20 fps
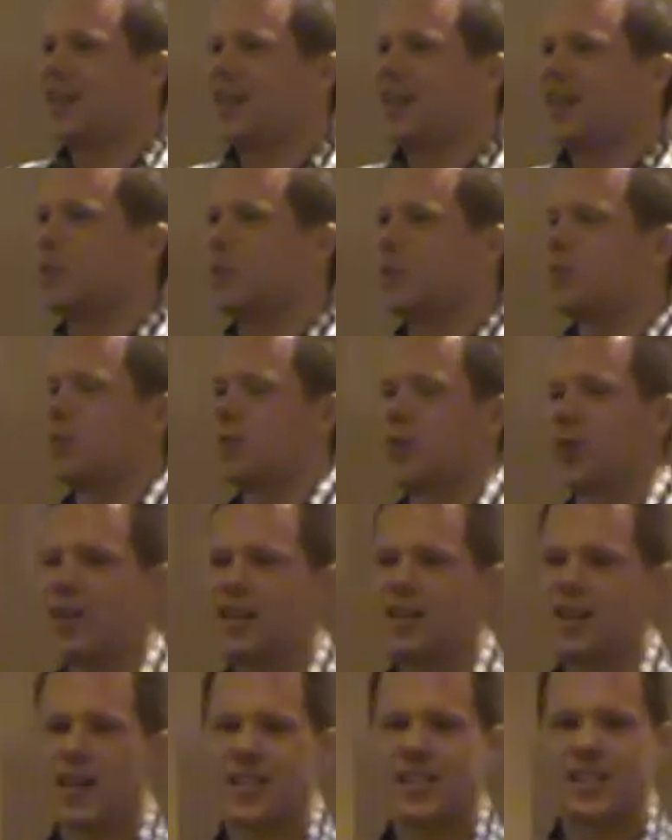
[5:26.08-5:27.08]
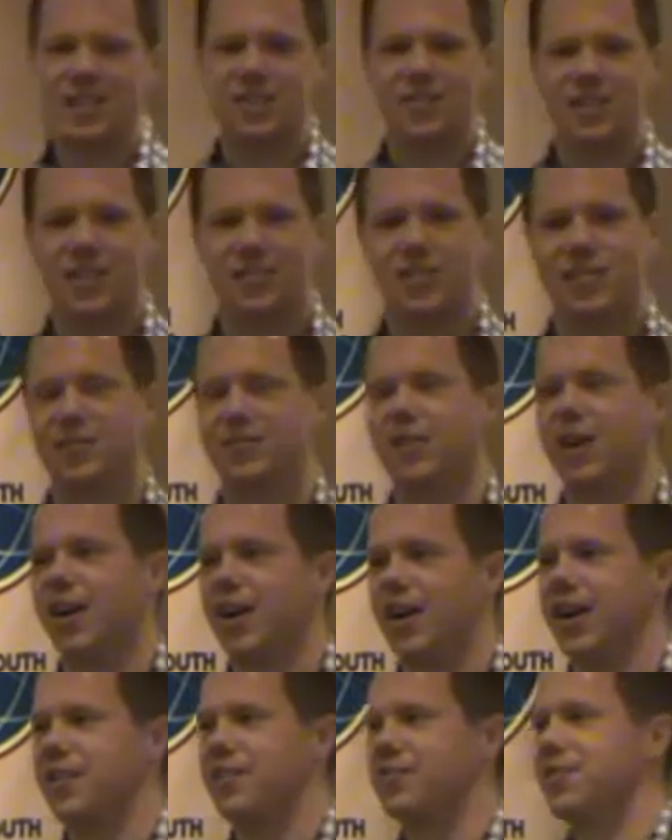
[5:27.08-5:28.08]
He was born in
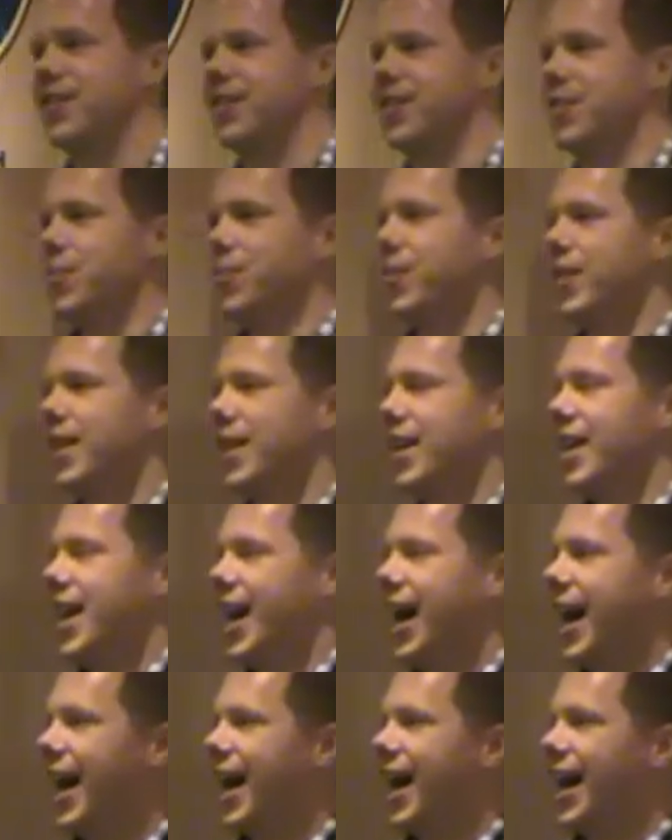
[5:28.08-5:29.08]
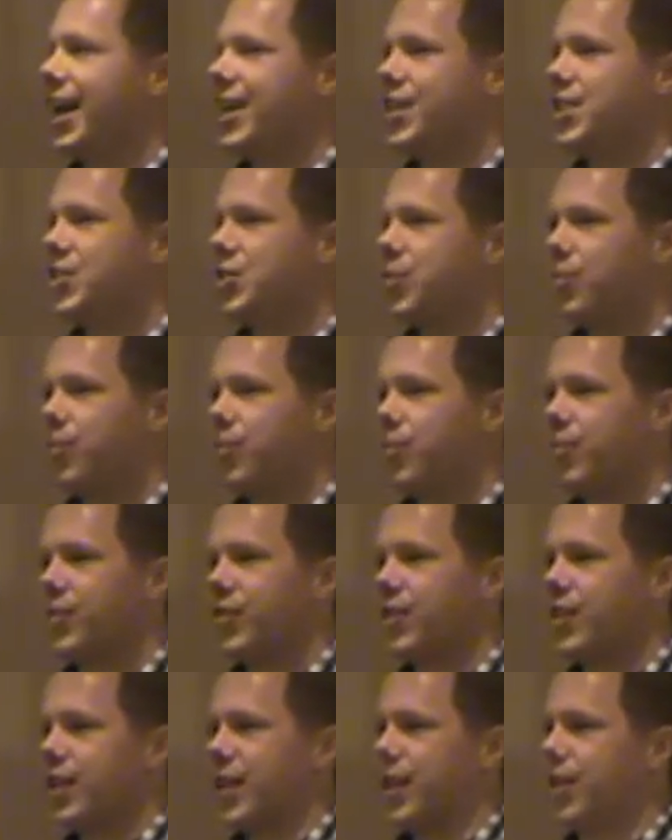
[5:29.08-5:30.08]
1955, and
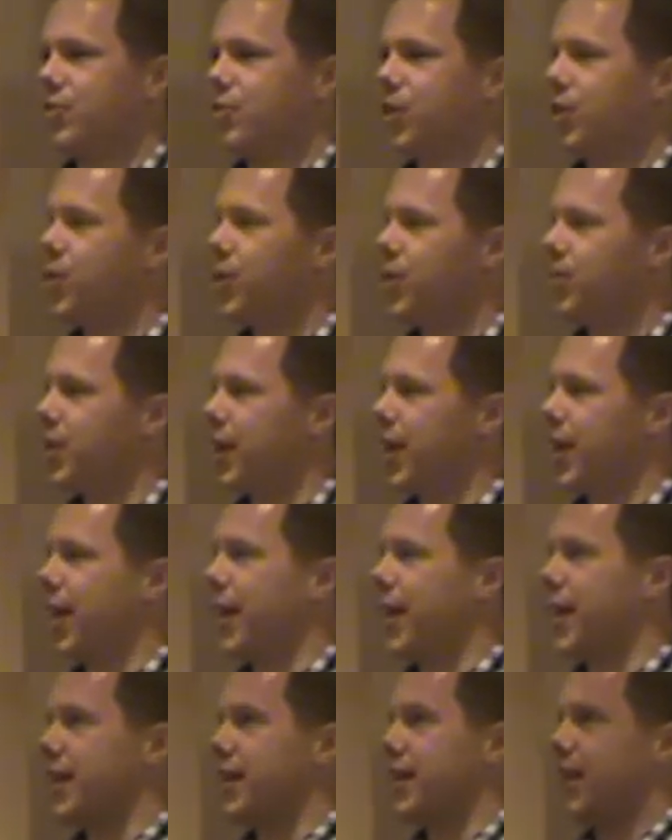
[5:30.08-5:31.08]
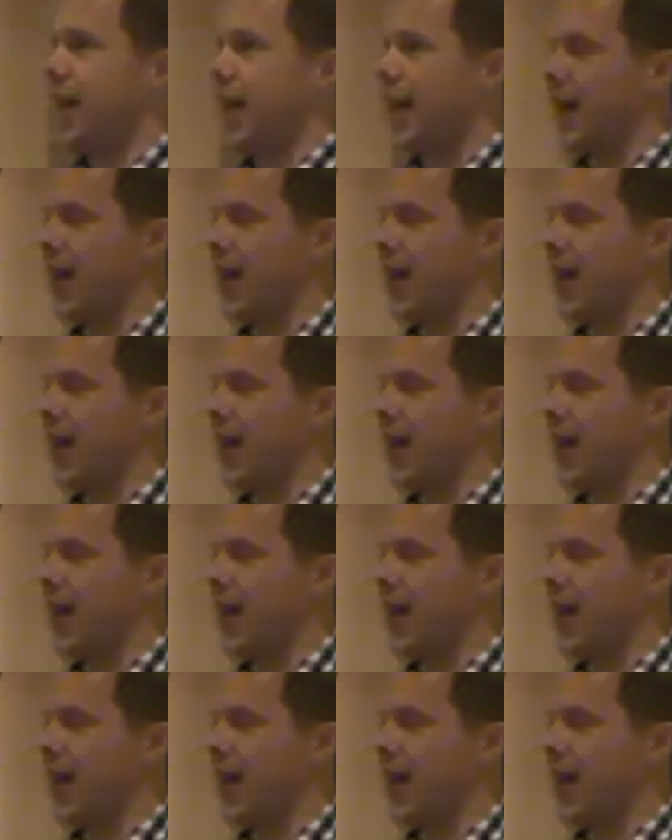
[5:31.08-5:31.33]
he grew up in